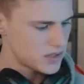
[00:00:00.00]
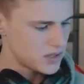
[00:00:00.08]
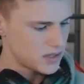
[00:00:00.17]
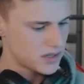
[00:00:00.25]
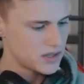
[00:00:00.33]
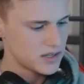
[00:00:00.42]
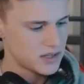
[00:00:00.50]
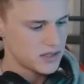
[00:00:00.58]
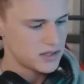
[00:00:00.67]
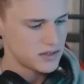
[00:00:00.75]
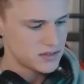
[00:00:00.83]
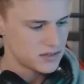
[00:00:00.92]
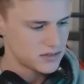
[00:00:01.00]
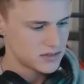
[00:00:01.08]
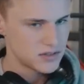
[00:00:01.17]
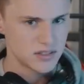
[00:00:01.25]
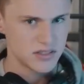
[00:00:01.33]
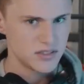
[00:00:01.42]
the heck?
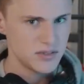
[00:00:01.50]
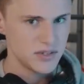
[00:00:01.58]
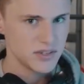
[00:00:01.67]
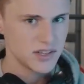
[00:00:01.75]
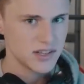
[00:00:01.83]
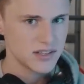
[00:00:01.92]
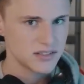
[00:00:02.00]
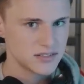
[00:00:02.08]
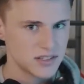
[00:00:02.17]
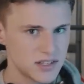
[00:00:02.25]
Did you hear that?